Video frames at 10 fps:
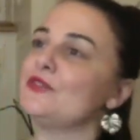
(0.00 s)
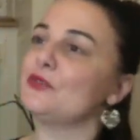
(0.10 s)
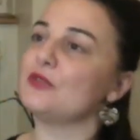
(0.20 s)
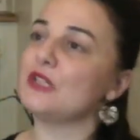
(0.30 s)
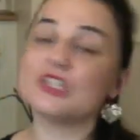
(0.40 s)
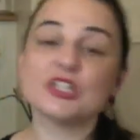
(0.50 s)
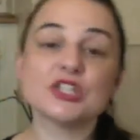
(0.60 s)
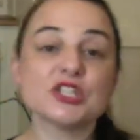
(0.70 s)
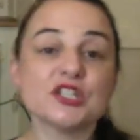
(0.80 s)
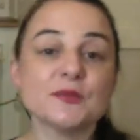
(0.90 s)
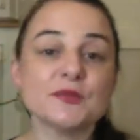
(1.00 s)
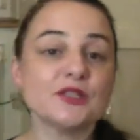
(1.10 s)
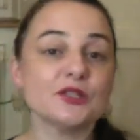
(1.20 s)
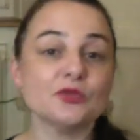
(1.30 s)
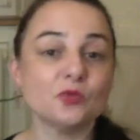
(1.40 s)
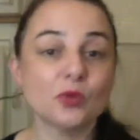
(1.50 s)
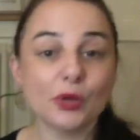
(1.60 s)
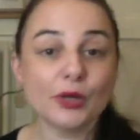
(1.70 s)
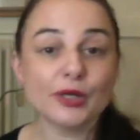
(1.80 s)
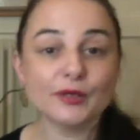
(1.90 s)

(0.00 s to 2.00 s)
in your relationships, in your work,